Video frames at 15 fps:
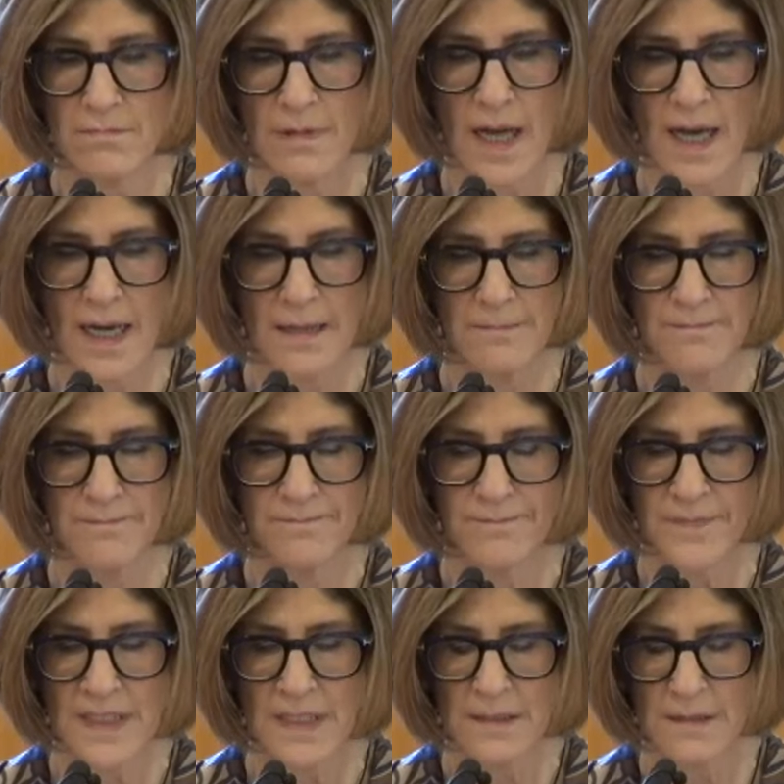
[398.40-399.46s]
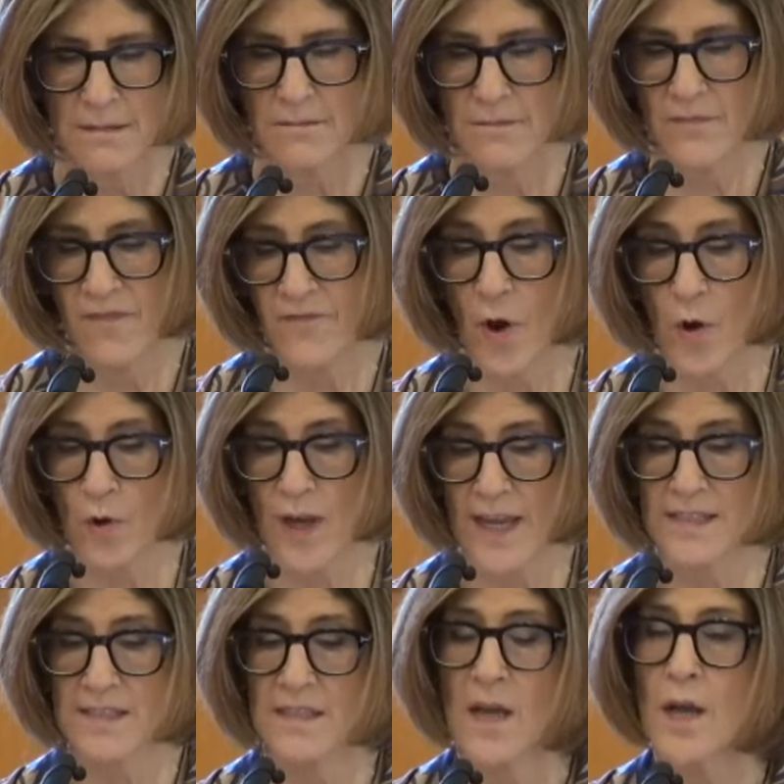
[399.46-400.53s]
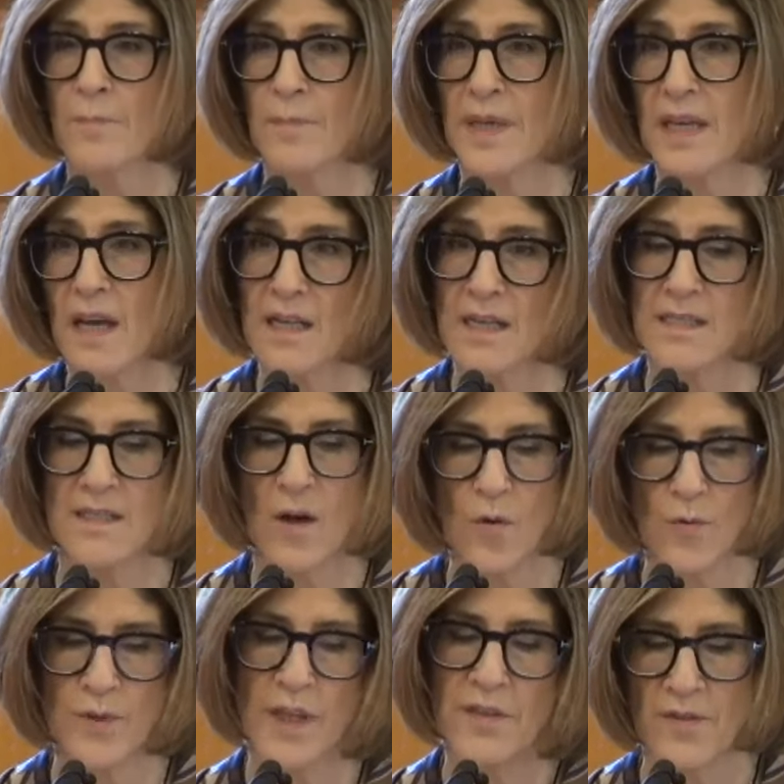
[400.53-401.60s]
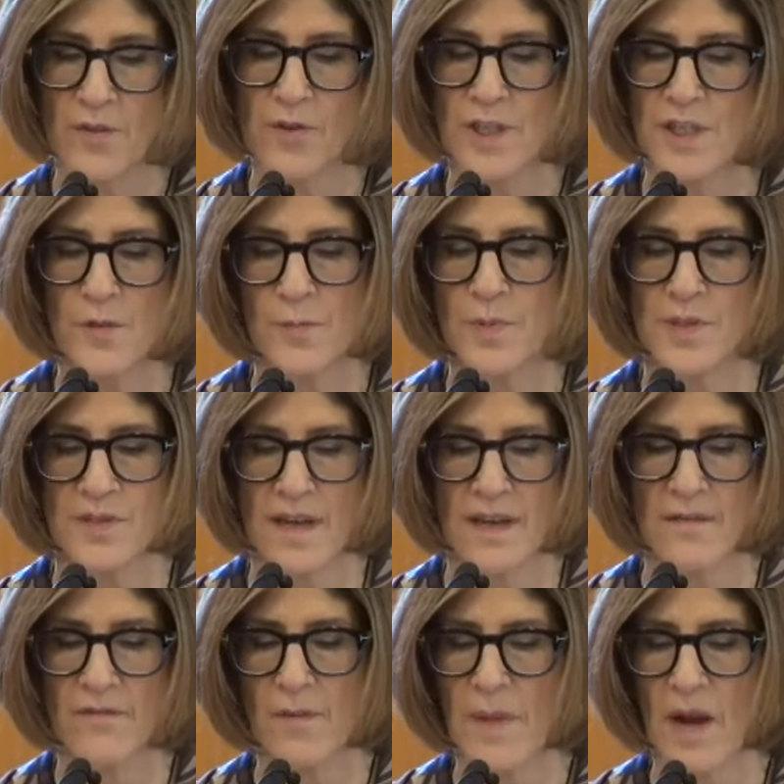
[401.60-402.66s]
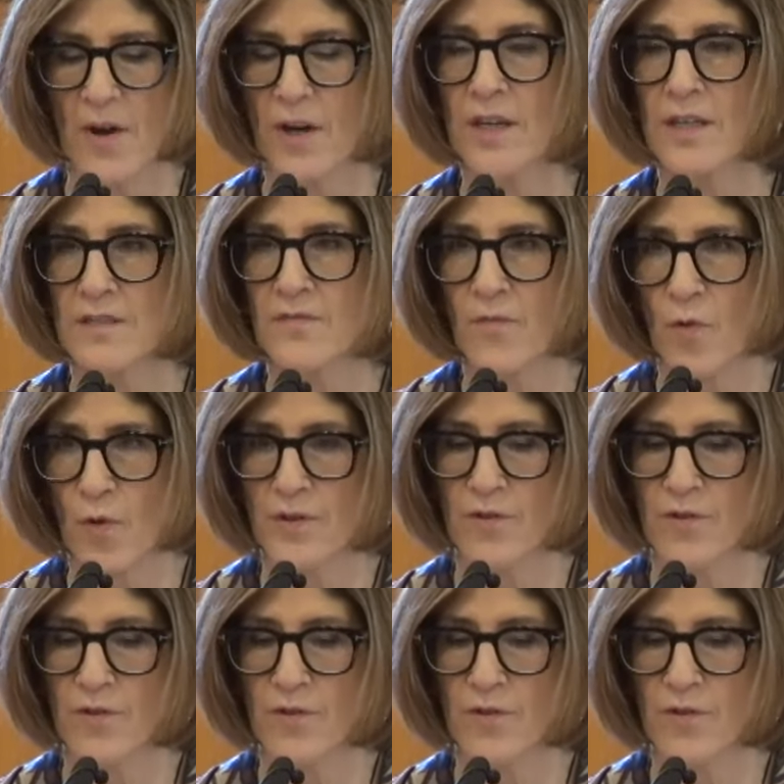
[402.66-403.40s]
um, focus because only 32% of America's fourth